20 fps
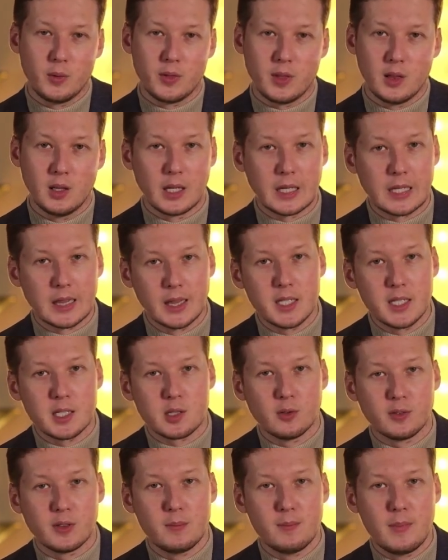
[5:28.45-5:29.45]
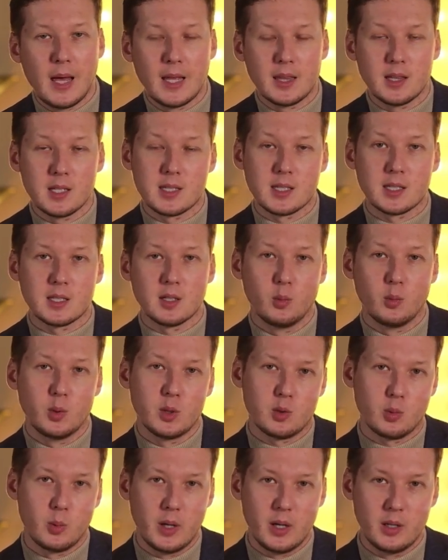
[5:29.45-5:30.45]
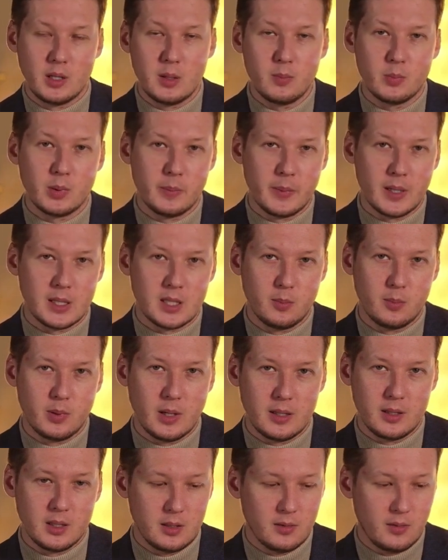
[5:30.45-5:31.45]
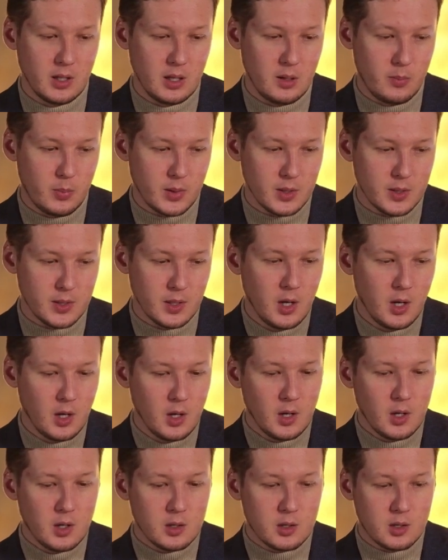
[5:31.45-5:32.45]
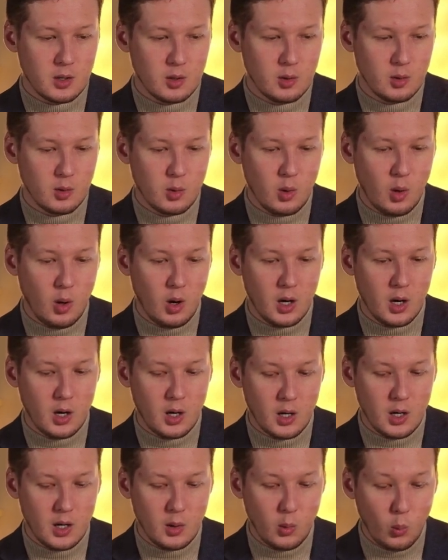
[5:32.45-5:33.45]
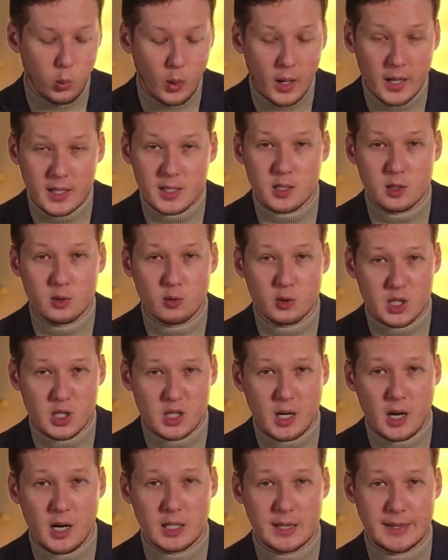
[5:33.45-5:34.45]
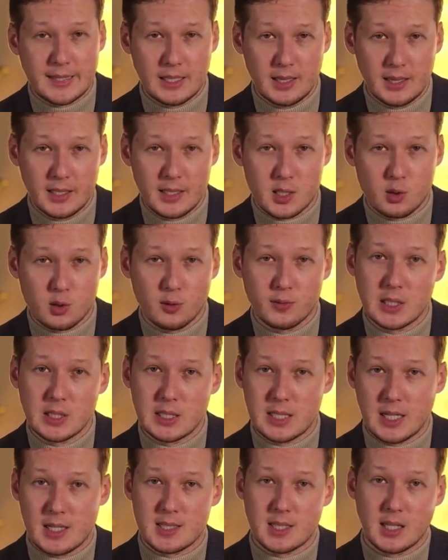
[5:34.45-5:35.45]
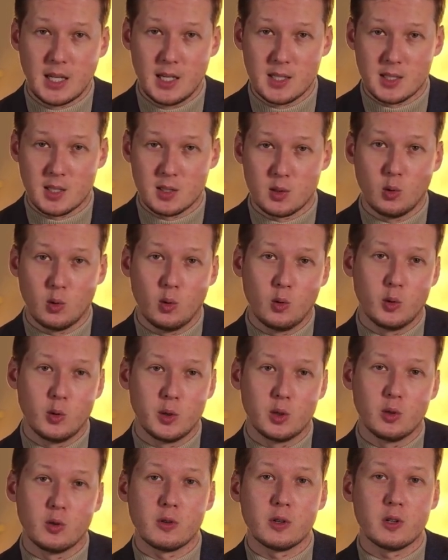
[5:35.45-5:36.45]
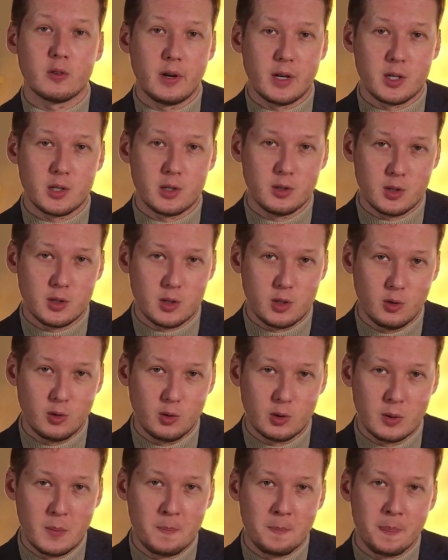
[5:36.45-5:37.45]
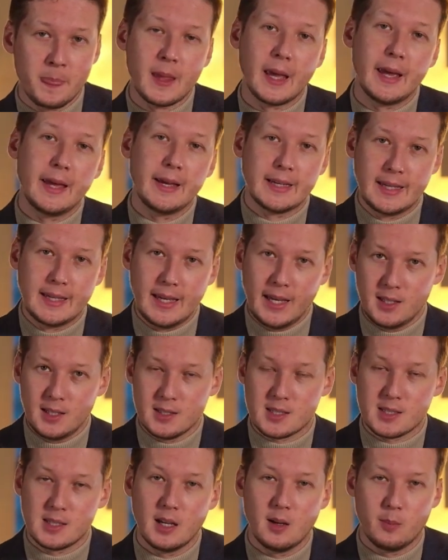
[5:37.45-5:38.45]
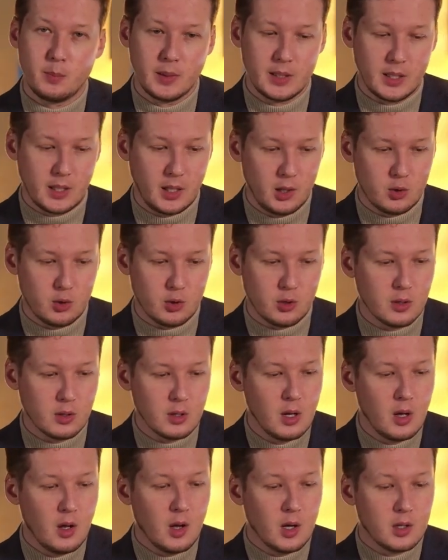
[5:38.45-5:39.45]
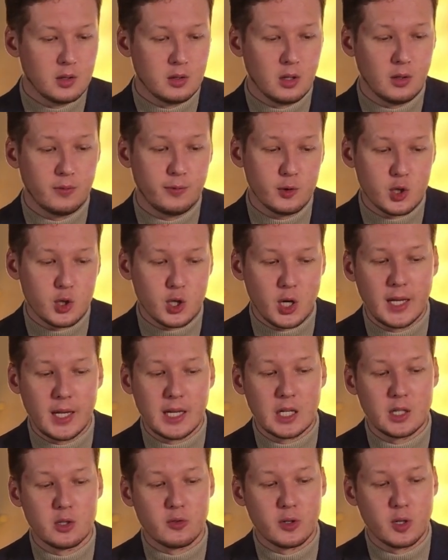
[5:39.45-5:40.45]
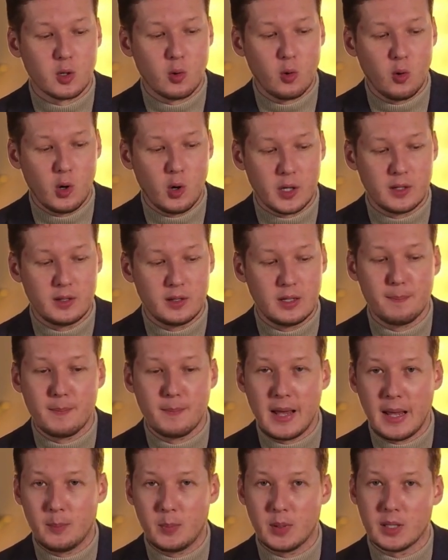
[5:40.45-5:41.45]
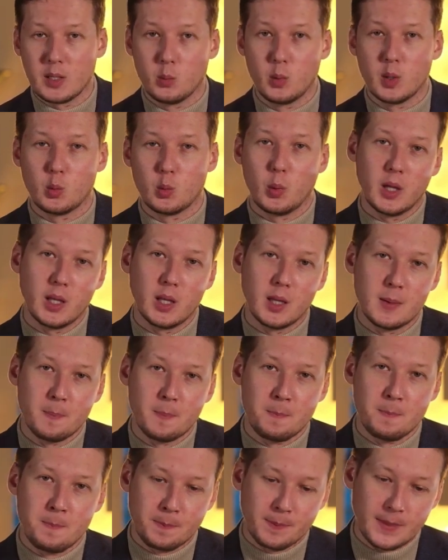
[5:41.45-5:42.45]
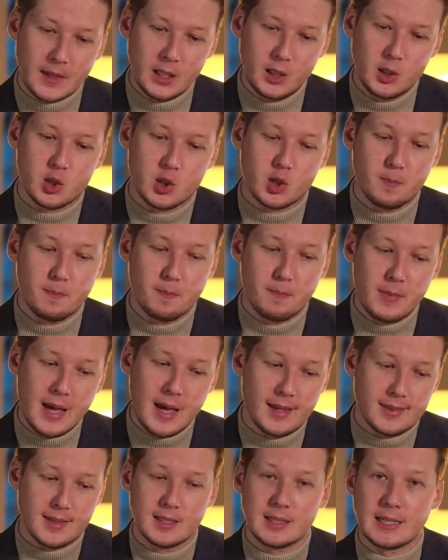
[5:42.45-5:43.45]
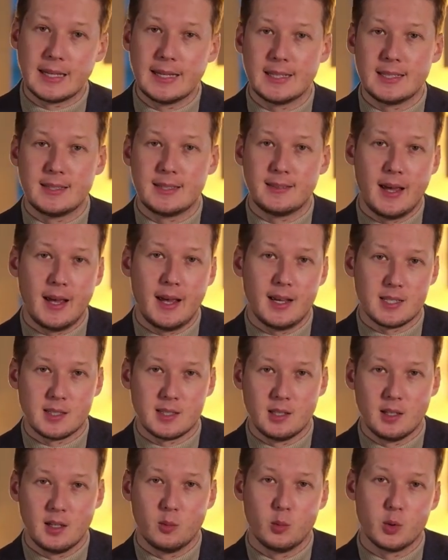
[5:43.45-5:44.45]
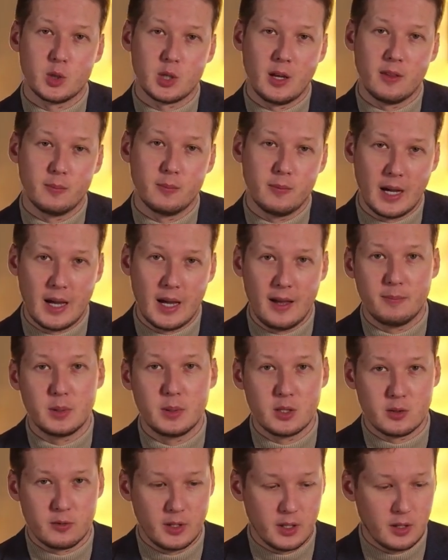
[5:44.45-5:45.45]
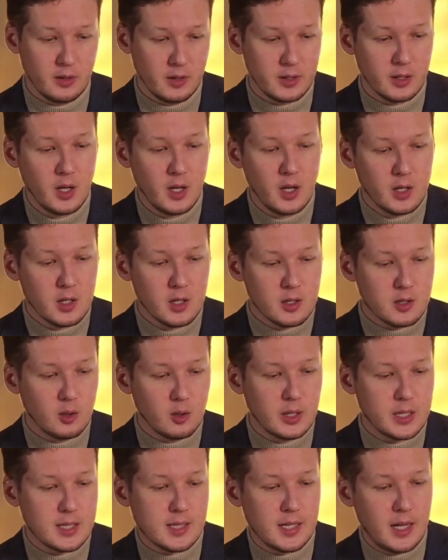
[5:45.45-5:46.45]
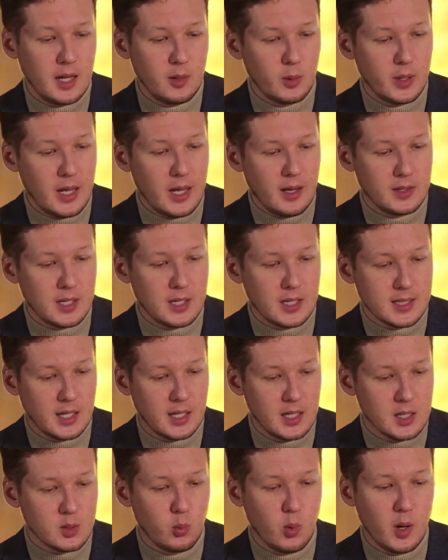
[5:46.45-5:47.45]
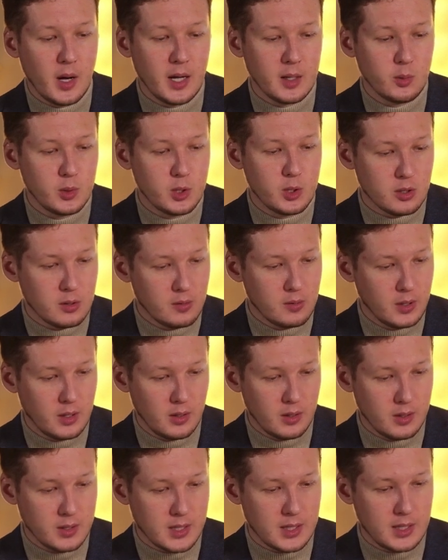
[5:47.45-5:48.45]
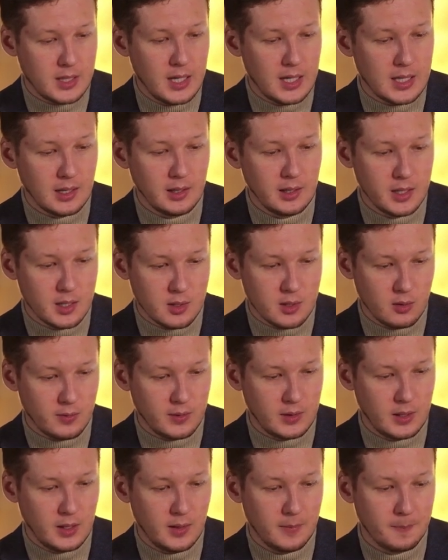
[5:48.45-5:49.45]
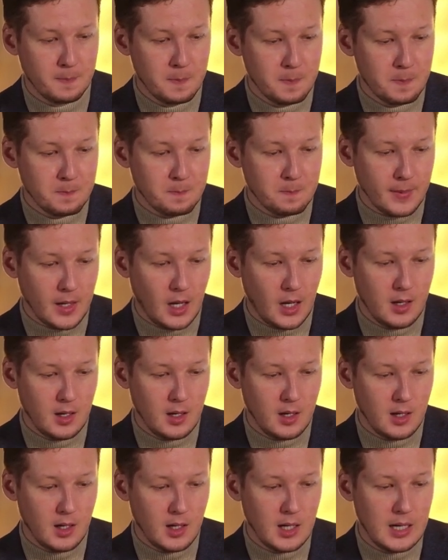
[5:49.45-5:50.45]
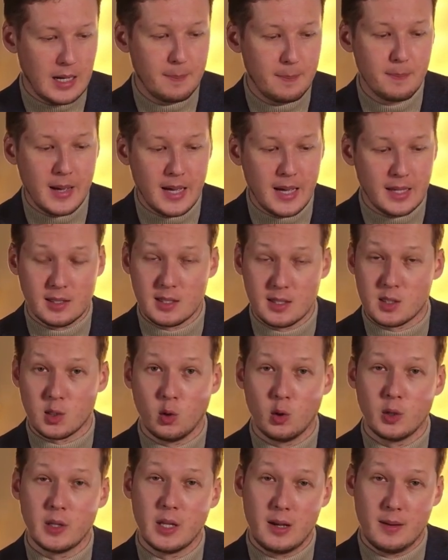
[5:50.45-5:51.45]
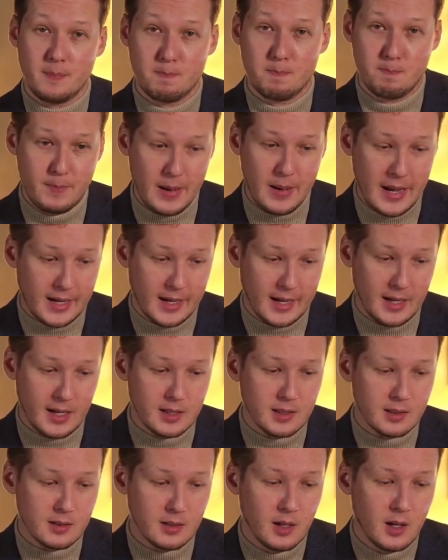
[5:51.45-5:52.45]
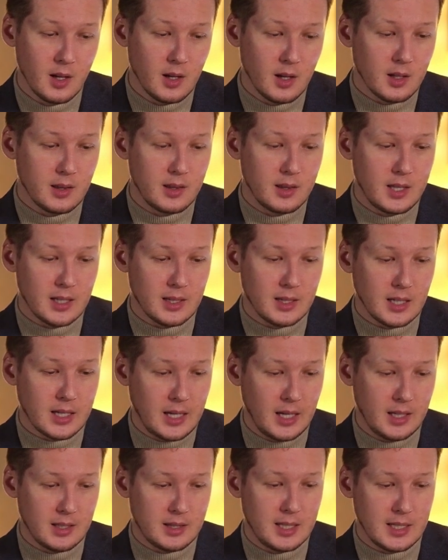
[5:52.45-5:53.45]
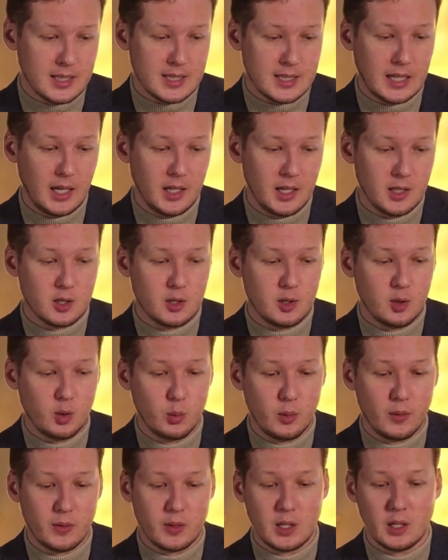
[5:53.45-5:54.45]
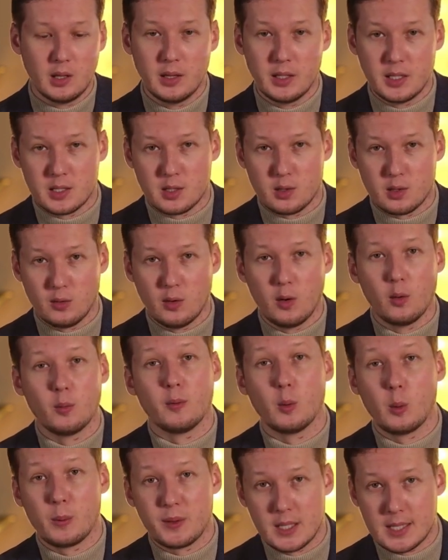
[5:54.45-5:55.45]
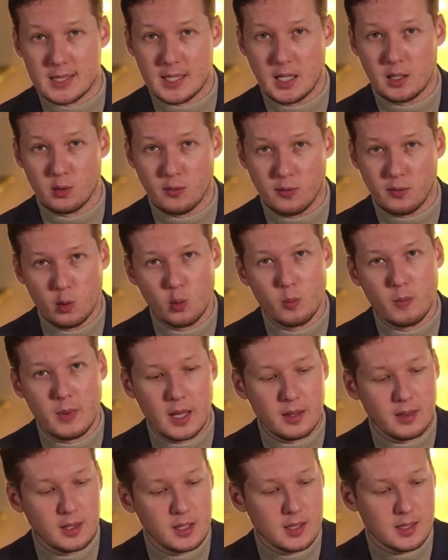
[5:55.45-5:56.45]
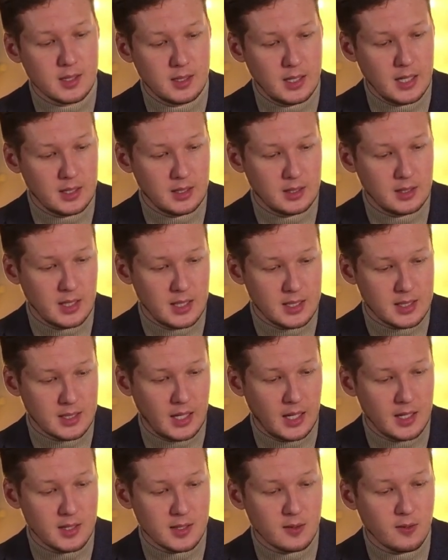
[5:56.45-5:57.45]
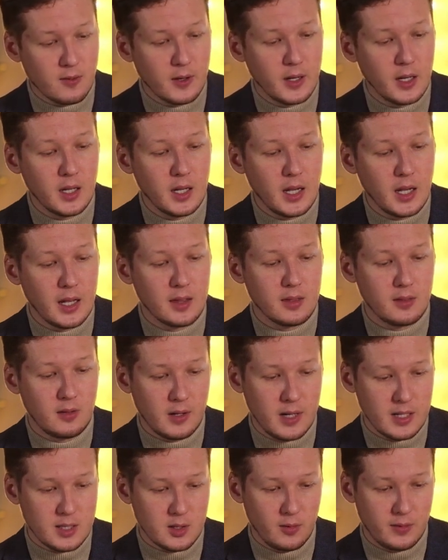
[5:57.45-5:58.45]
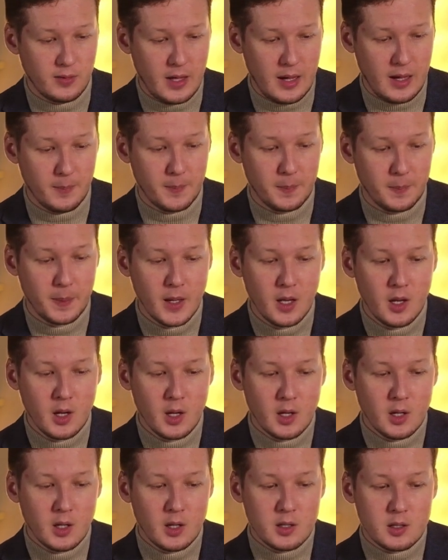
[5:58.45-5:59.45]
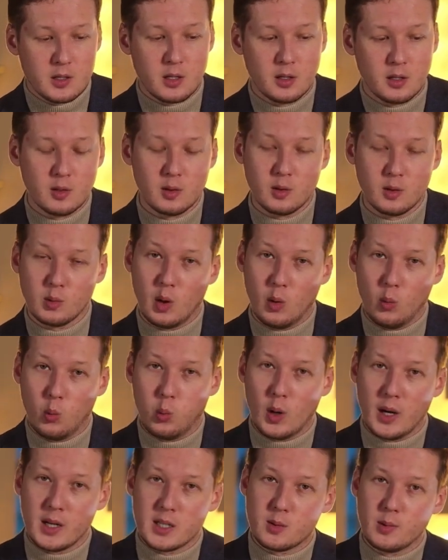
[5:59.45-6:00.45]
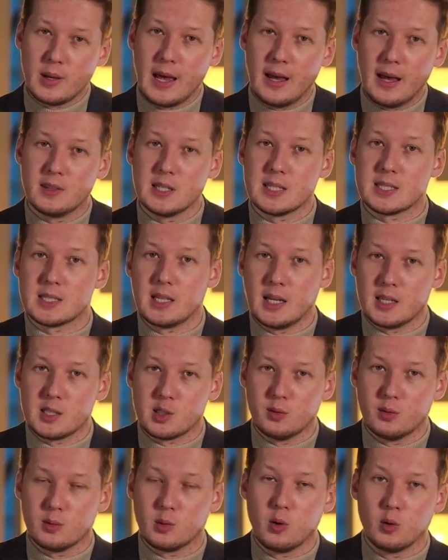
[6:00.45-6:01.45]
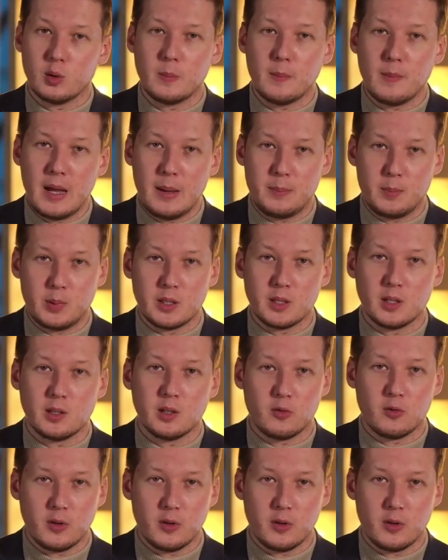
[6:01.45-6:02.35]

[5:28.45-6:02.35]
with a list of the methods which were implemented by the developers. So once you start the list of the test cases or your regression suite against the application, Drill4J can record the mapping between each method and test which have been triggered. So let's say we have test case 1, which triggers that list of the methods on a backend, then the test case 2 with the set of all methods, then the test case 3 and the rest of them. So once we have this test-to-code mapping